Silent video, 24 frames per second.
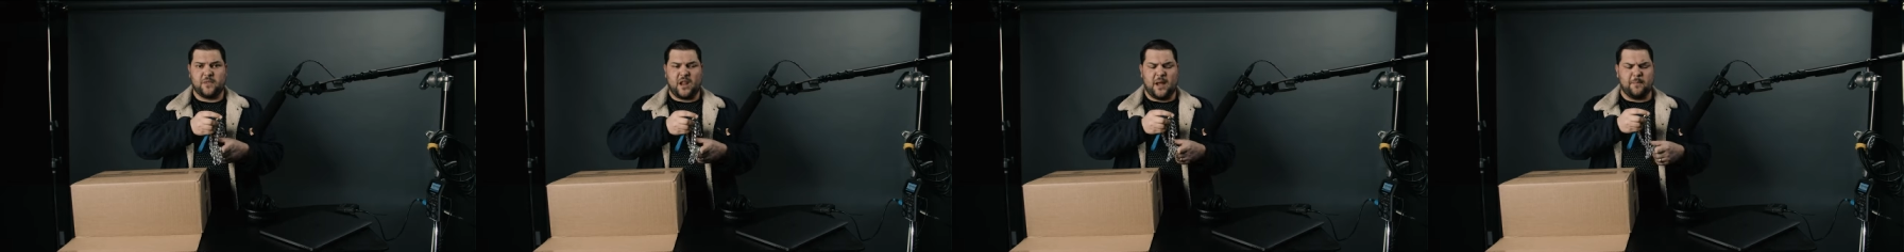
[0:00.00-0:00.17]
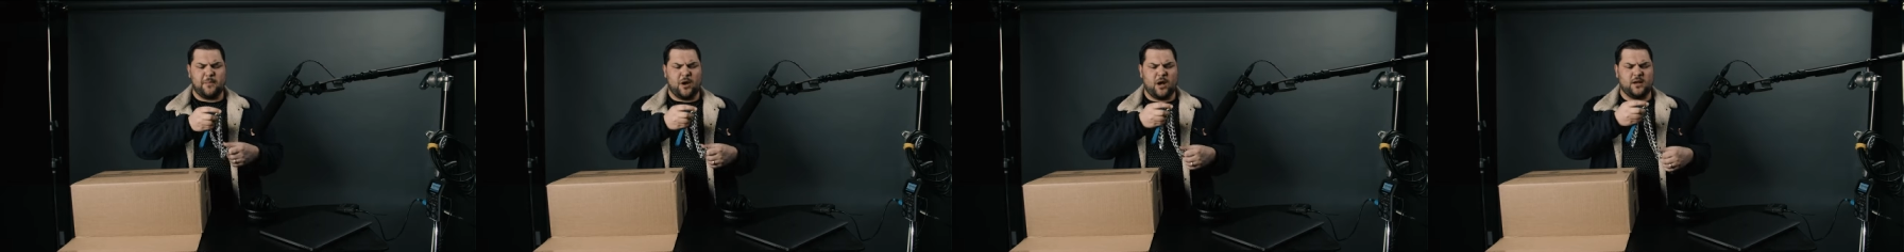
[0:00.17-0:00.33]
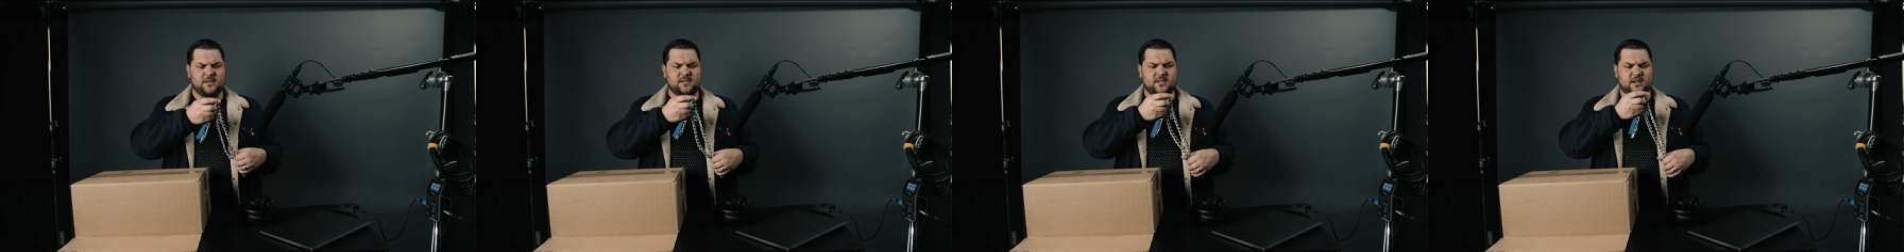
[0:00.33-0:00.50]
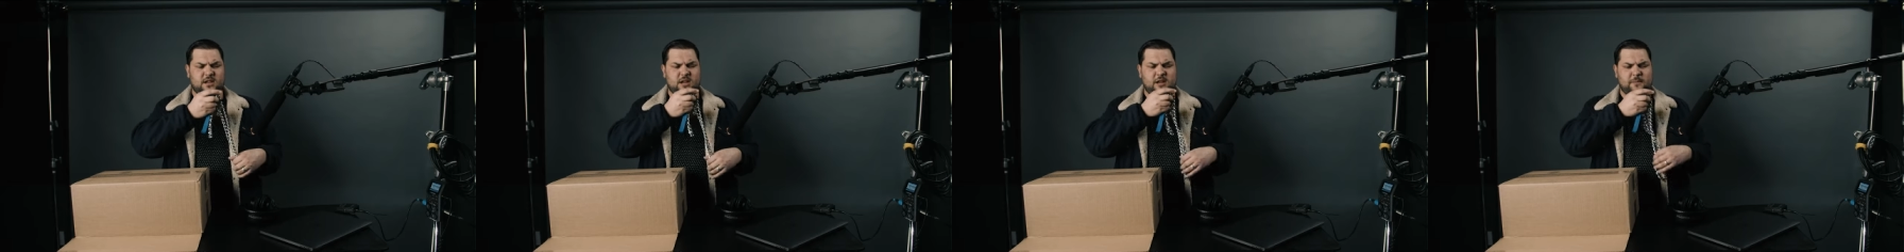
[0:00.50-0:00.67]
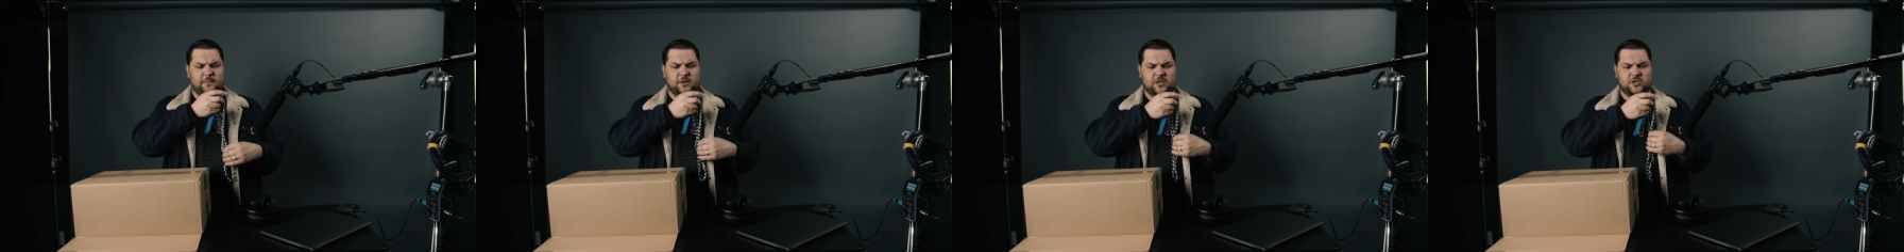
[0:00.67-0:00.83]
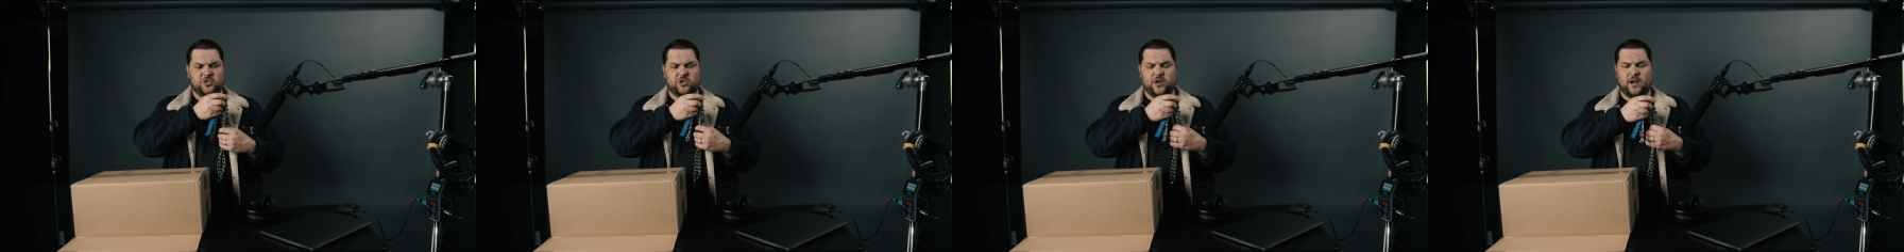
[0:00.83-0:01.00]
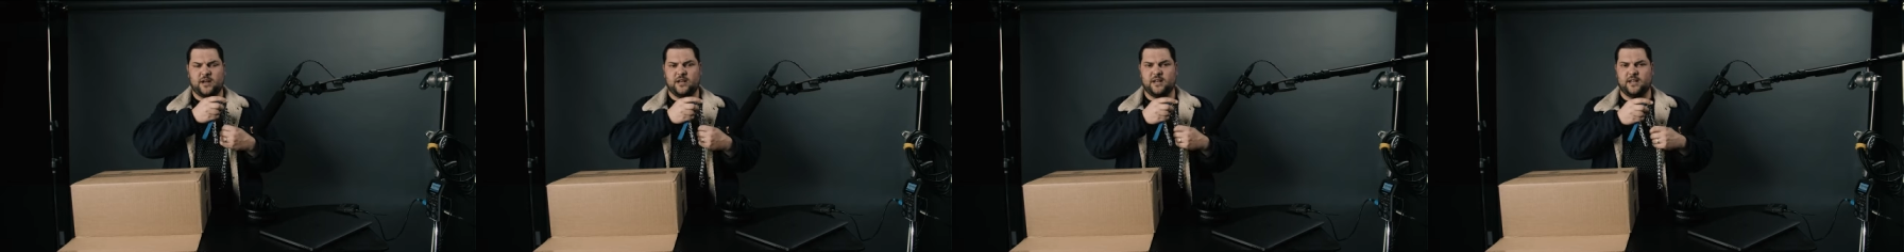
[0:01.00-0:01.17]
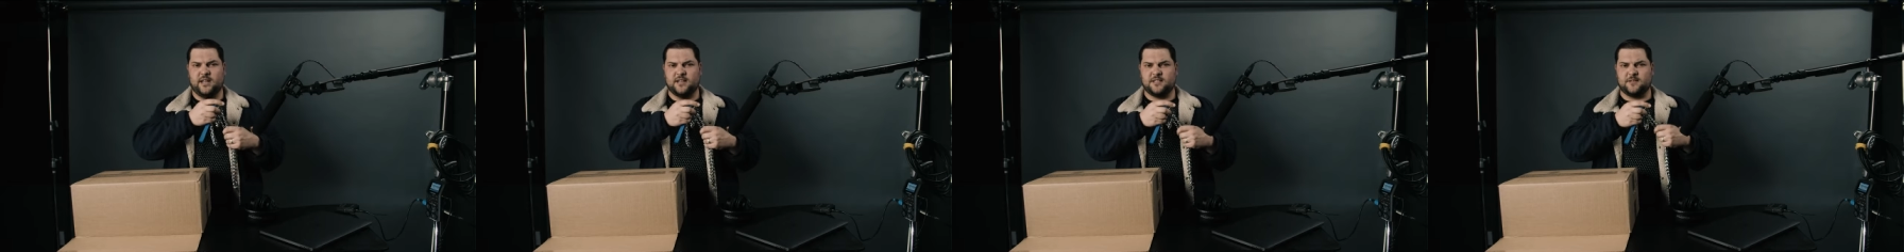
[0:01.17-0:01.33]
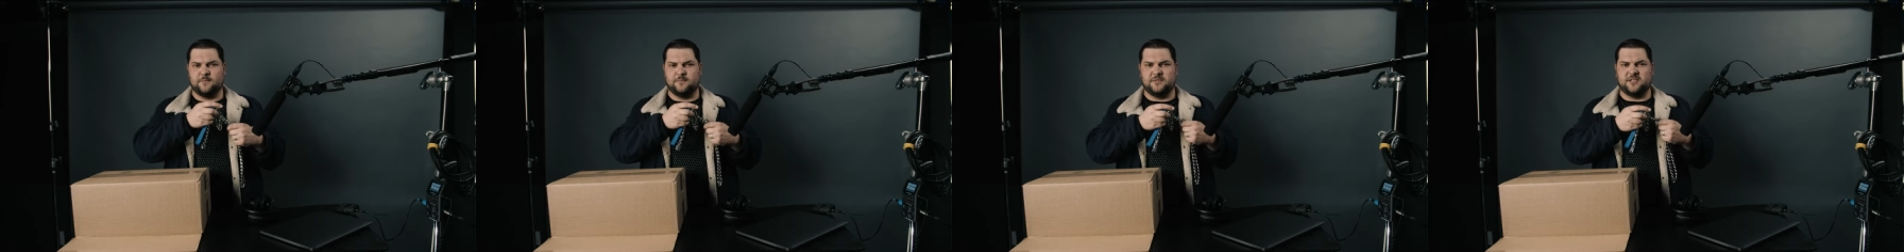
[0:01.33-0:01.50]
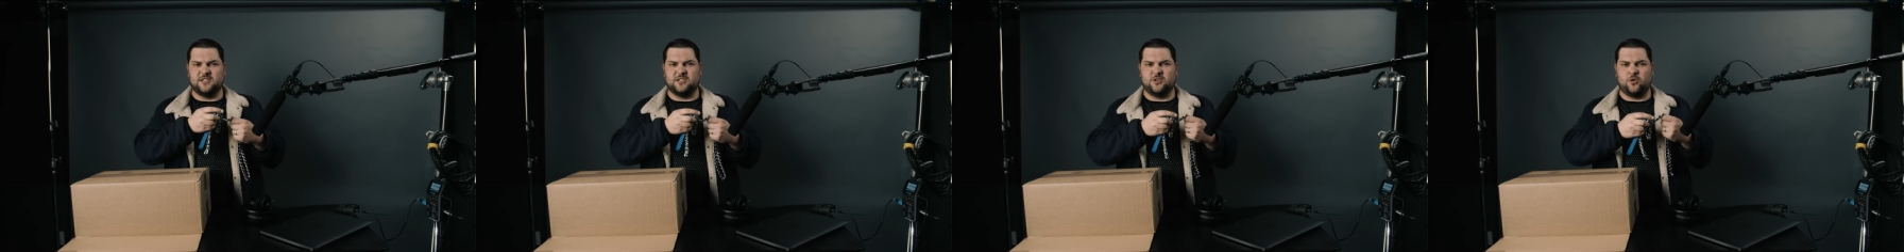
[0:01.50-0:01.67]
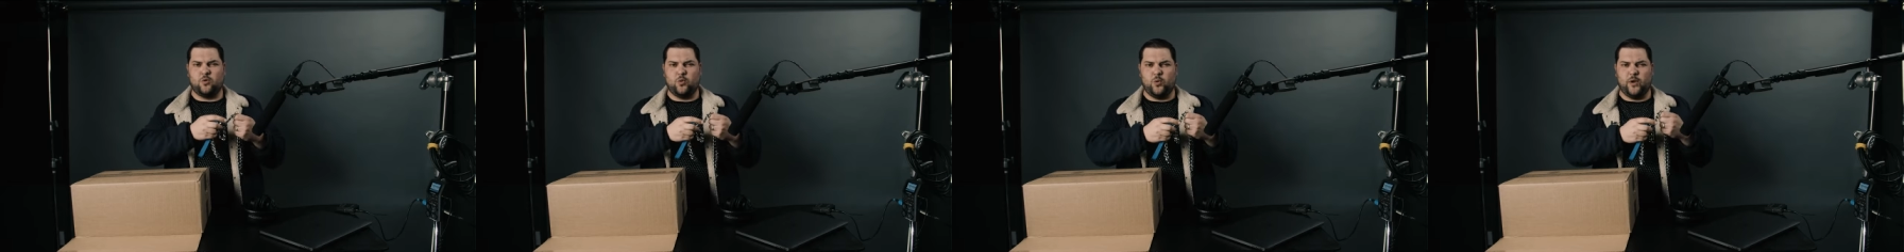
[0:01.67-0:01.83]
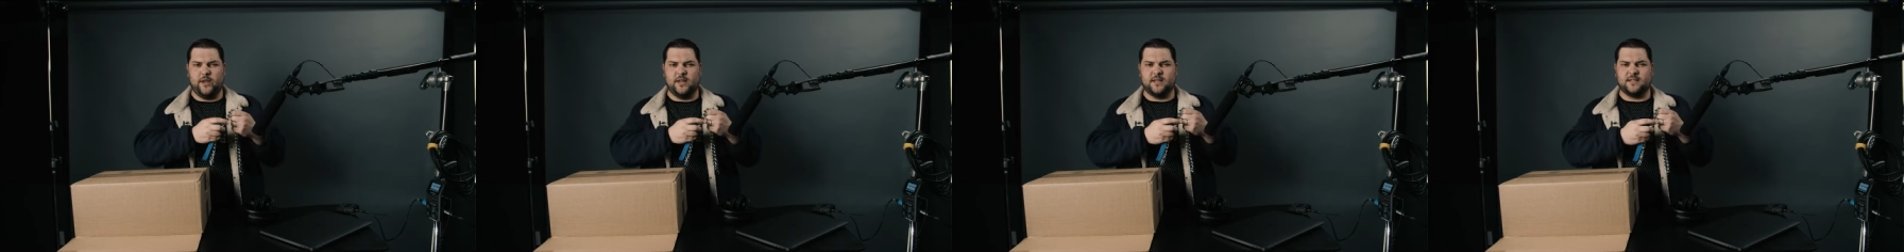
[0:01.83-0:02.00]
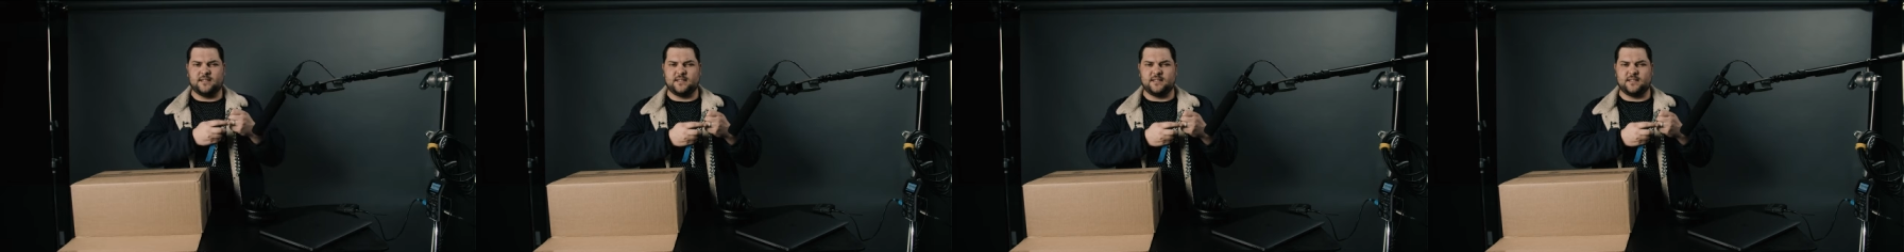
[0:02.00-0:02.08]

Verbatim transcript: I'm also going to be trying to get some squeak